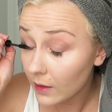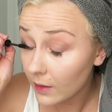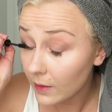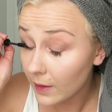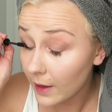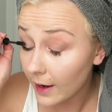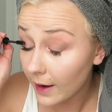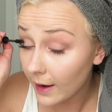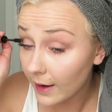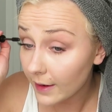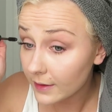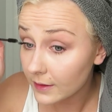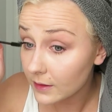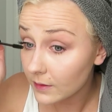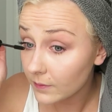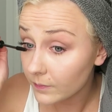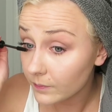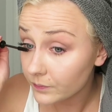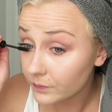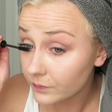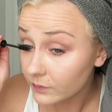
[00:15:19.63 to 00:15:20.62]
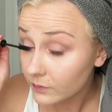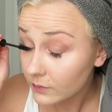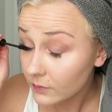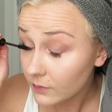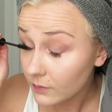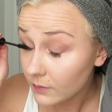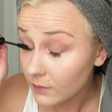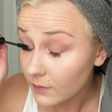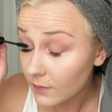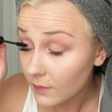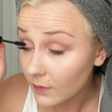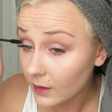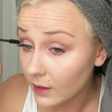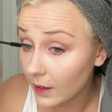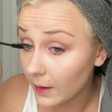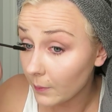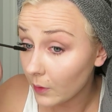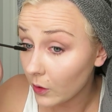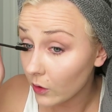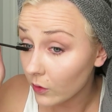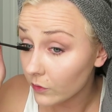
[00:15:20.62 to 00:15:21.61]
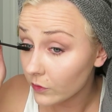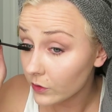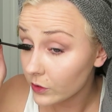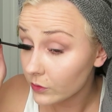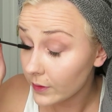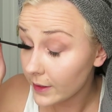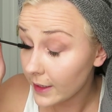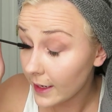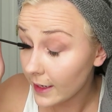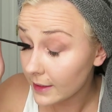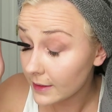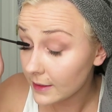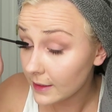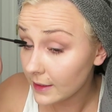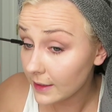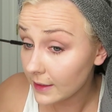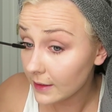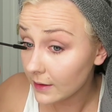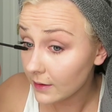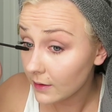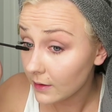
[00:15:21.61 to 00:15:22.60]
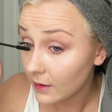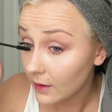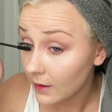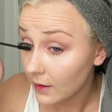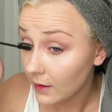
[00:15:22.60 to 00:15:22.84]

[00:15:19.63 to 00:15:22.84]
that I'm overreacting